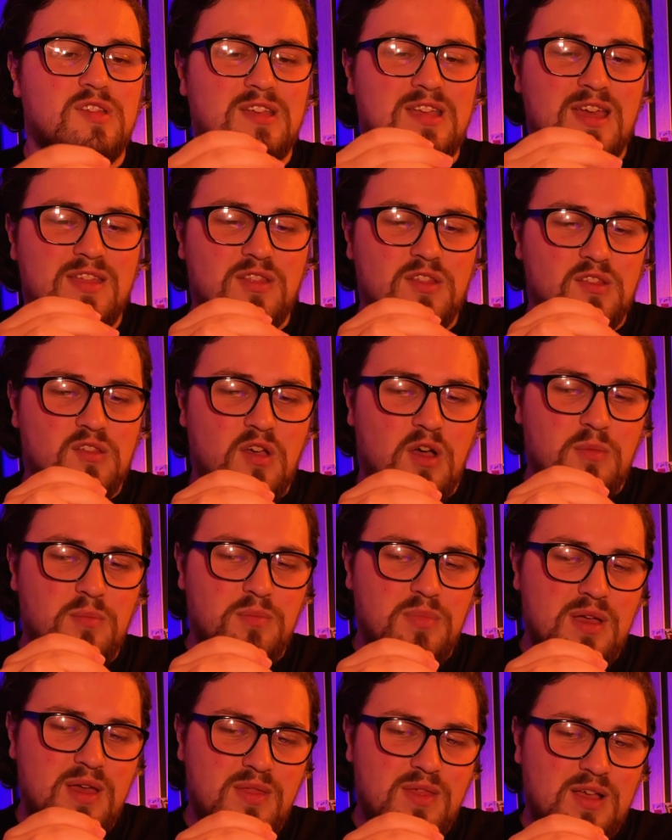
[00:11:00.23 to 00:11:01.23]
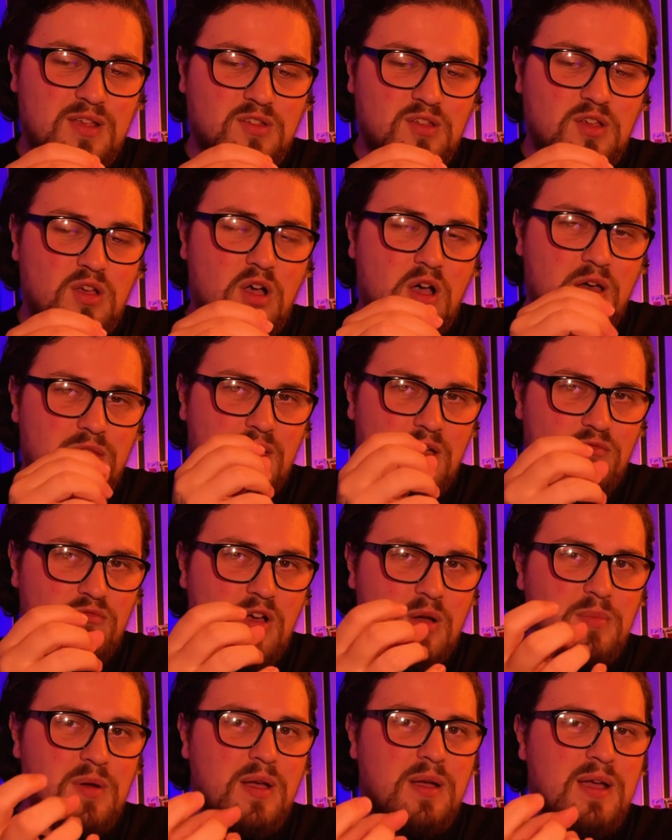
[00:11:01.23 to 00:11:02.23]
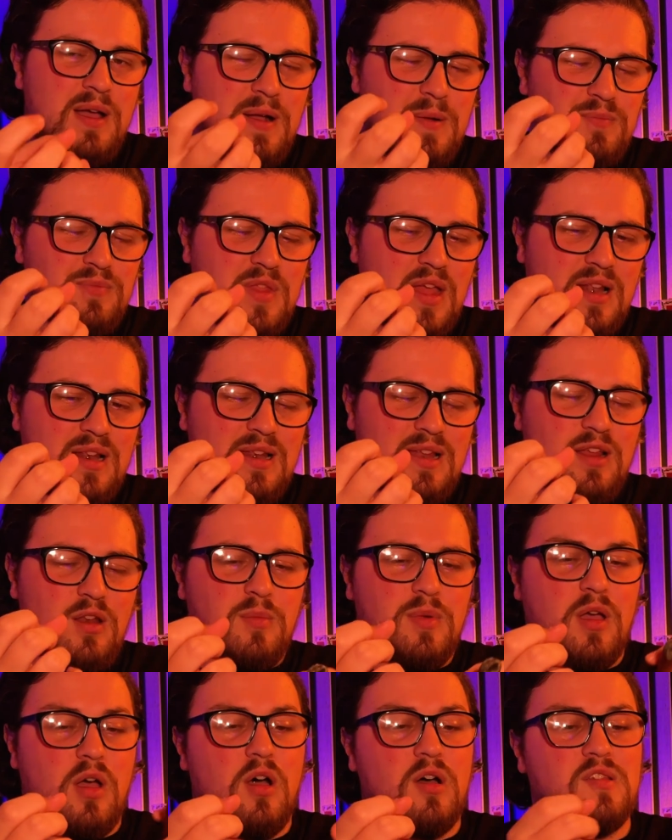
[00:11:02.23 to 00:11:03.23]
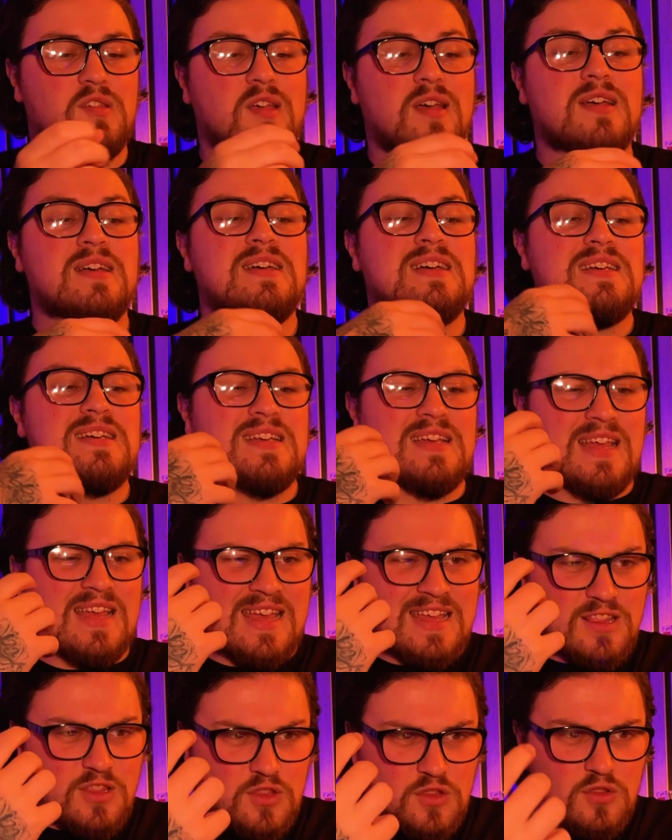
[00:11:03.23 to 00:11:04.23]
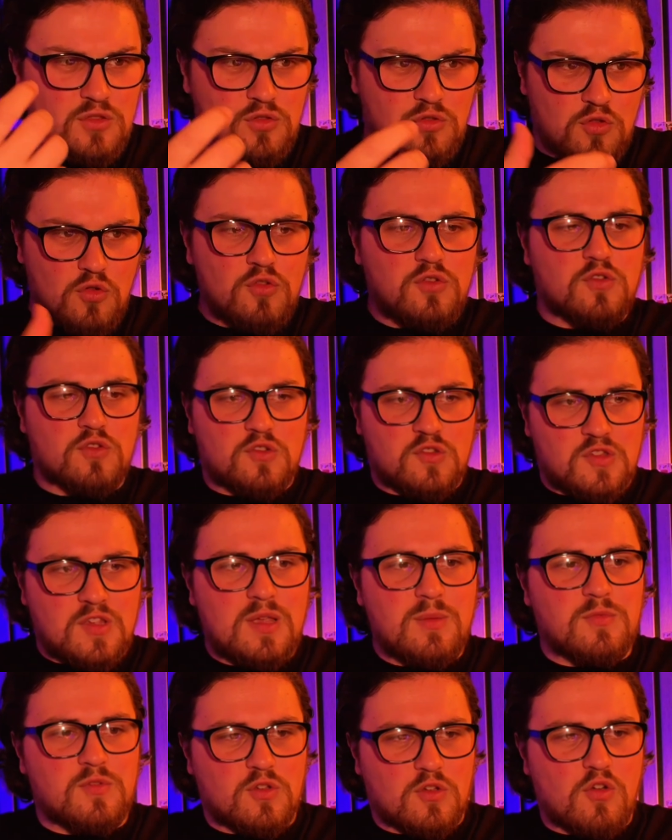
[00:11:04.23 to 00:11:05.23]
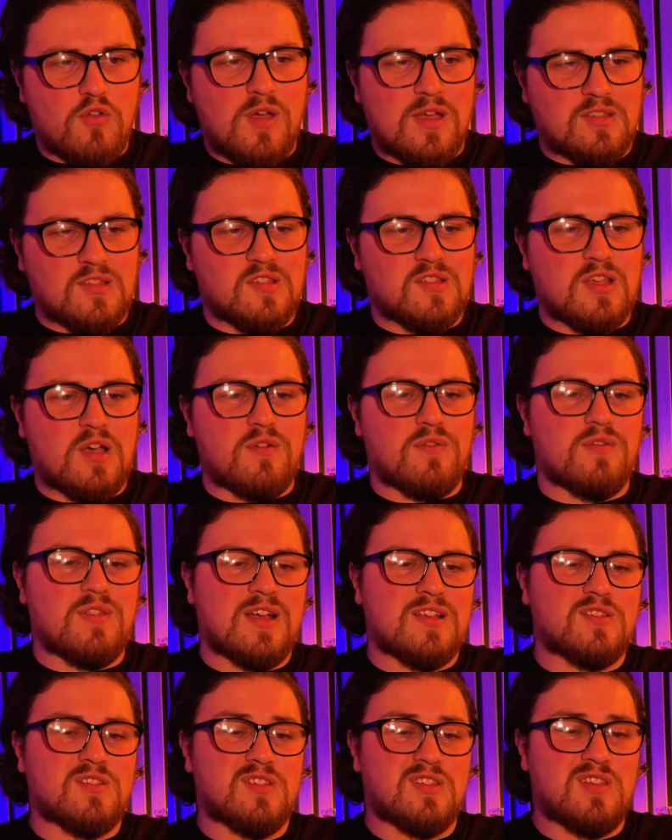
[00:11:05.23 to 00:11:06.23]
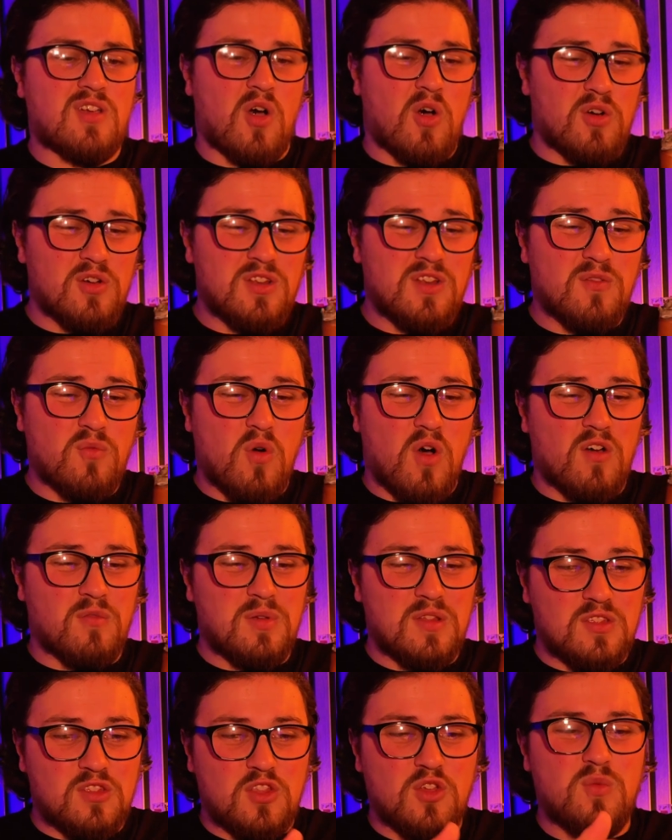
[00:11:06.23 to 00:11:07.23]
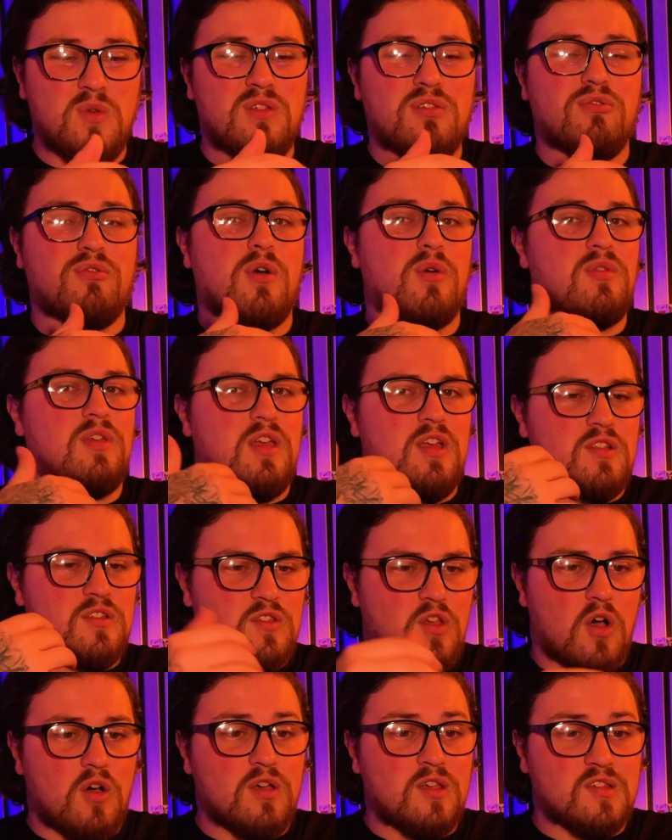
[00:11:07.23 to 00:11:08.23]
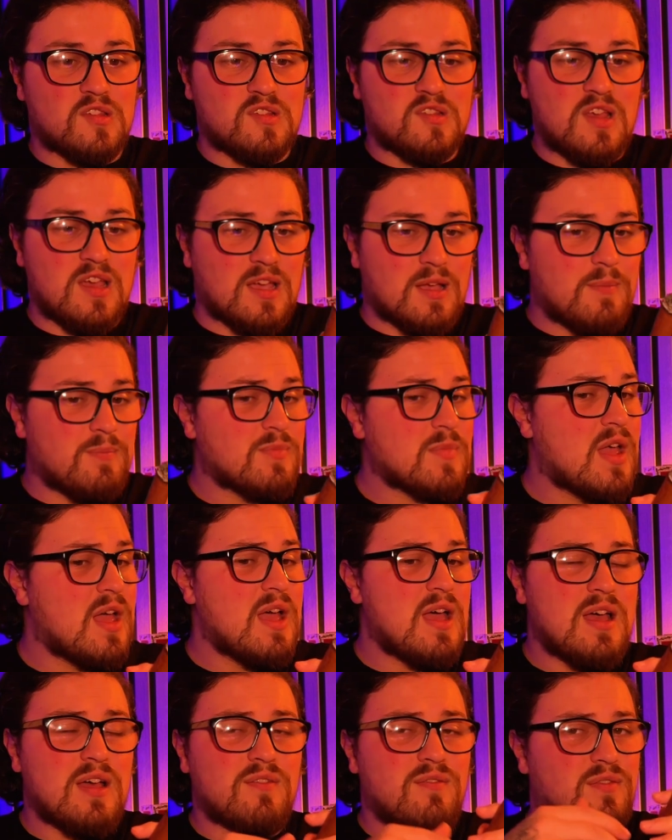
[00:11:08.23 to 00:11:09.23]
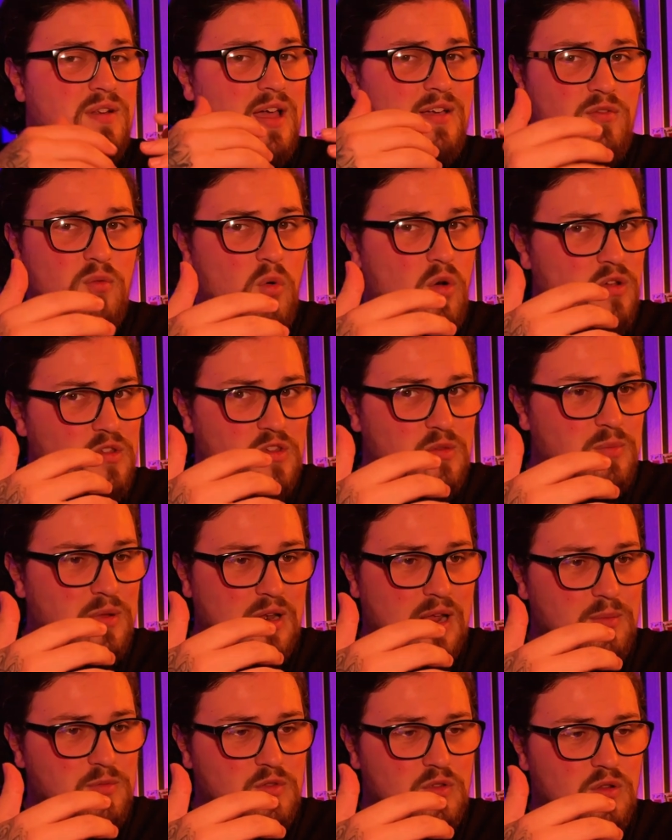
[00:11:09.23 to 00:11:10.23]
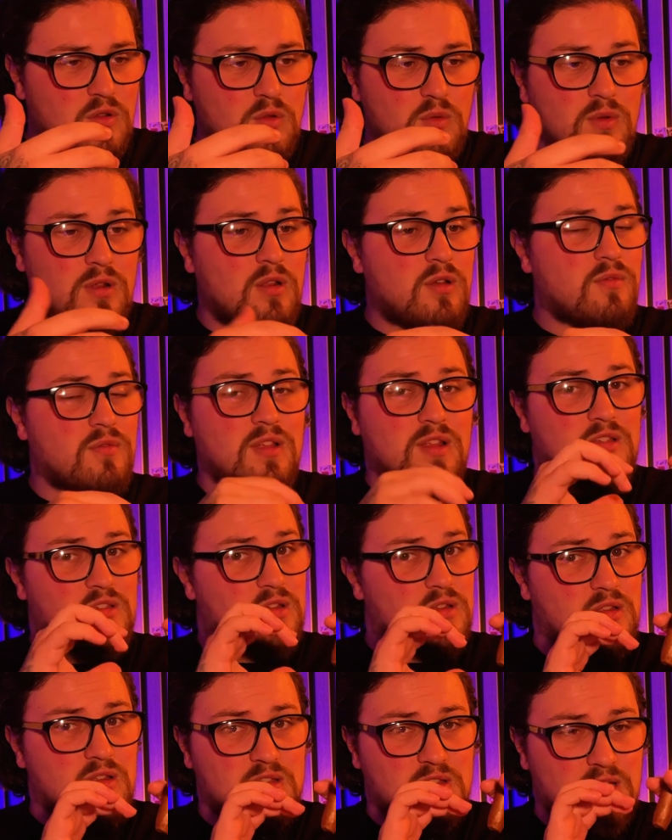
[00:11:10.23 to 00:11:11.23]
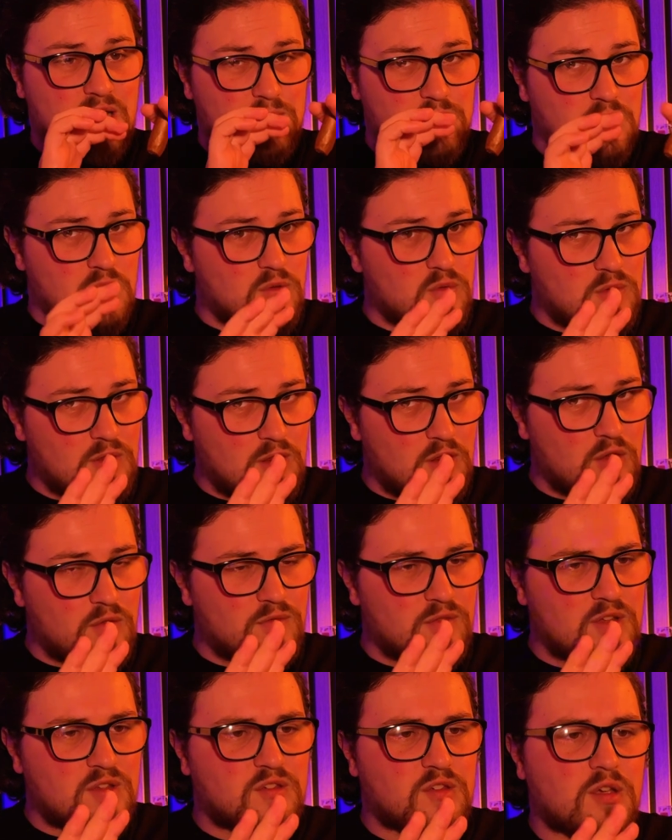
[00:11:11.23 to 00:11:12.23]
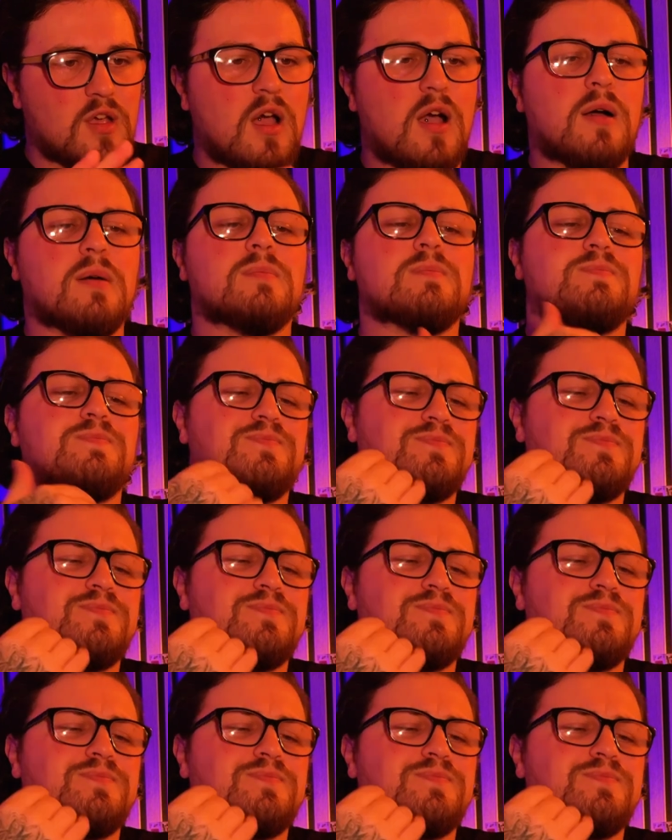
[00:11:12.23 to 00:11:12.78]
to get the top bit of that cigar and that wrapper that little bit hotter. It does seem to correct itself, and that's kind of what I've been doing throughout the entire stick. Flavor wise, it's been absolutely lovely. It's an absolutely lovely cigar.